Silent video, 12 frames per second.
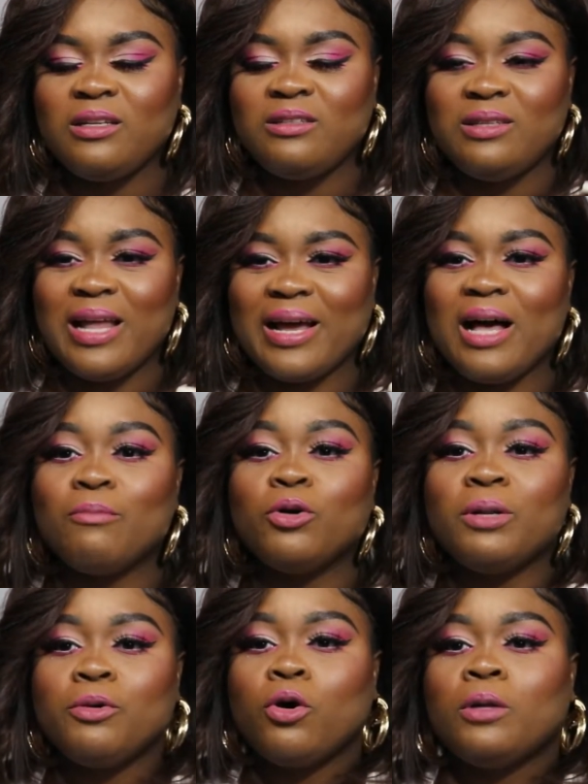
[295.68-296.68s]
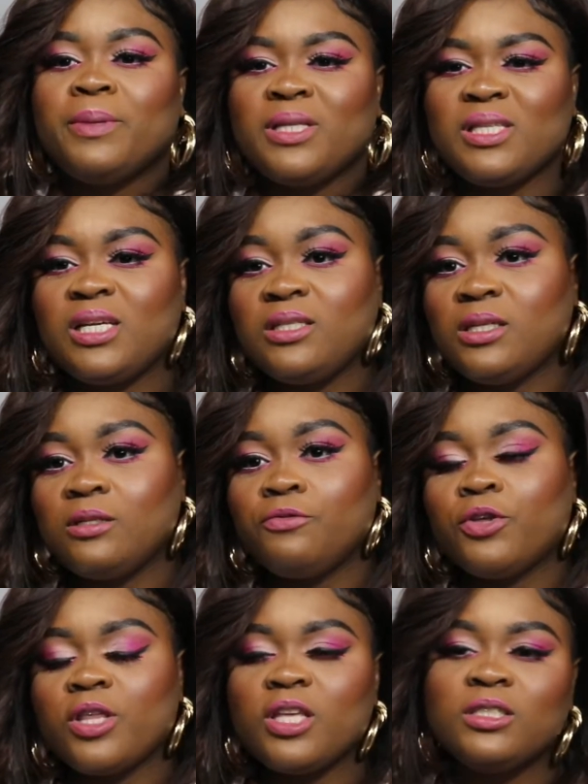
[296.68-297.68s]
like I'm gonna be compensated
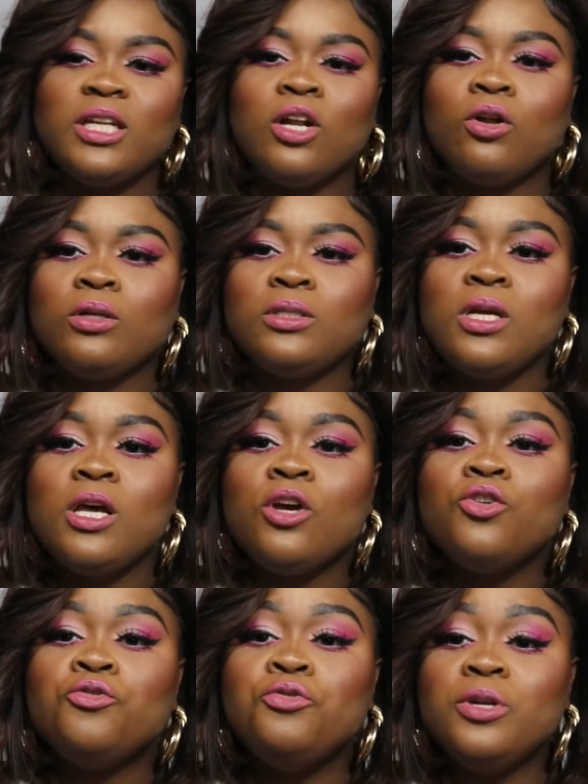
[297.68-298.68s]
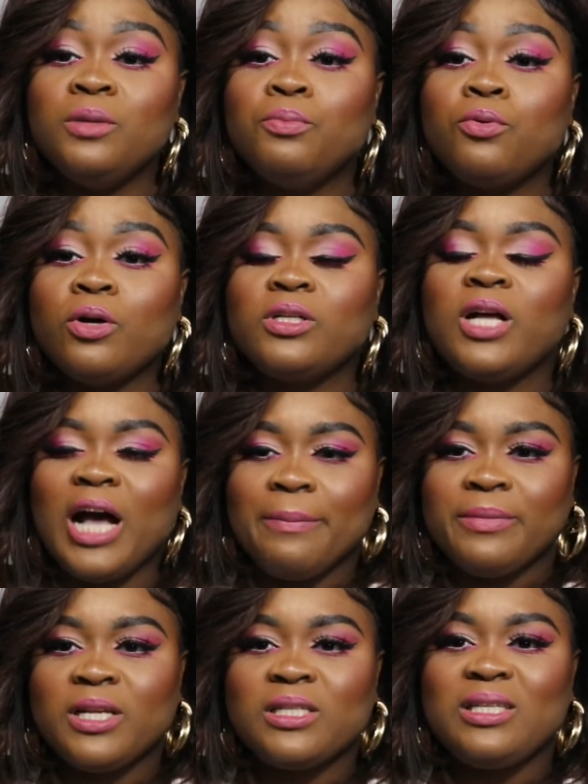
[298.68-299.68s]
for the things that I lost really brought
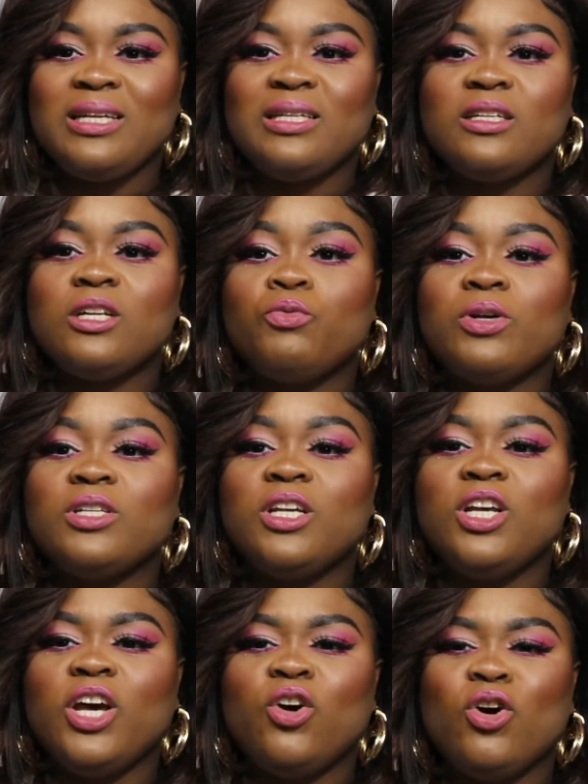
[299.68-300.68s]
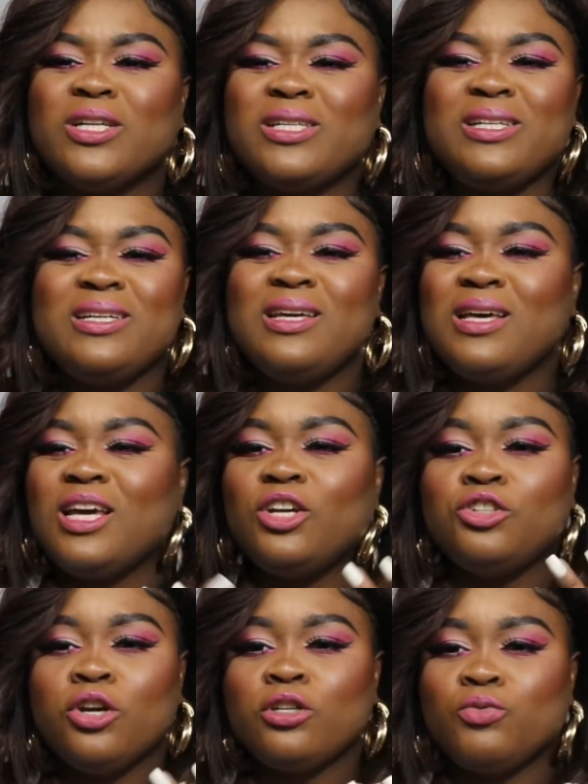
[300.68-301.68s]
calmness. It was honestly,
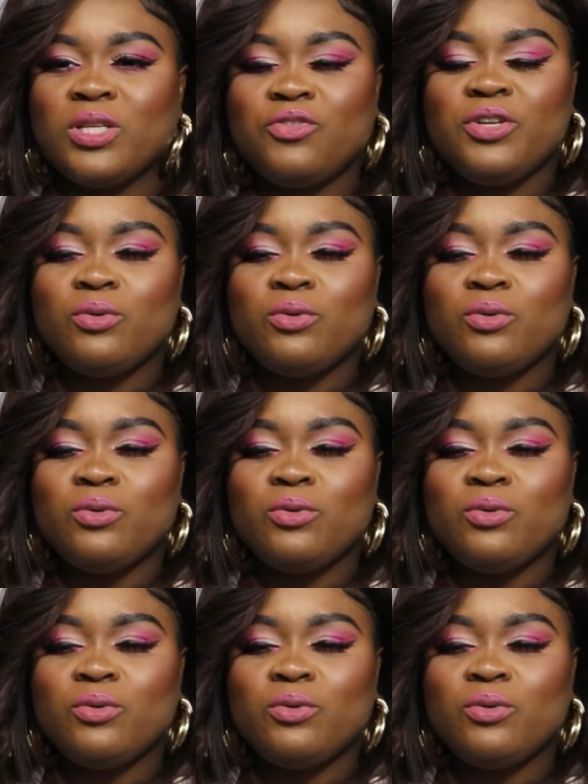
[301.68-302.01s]
insurance was the reason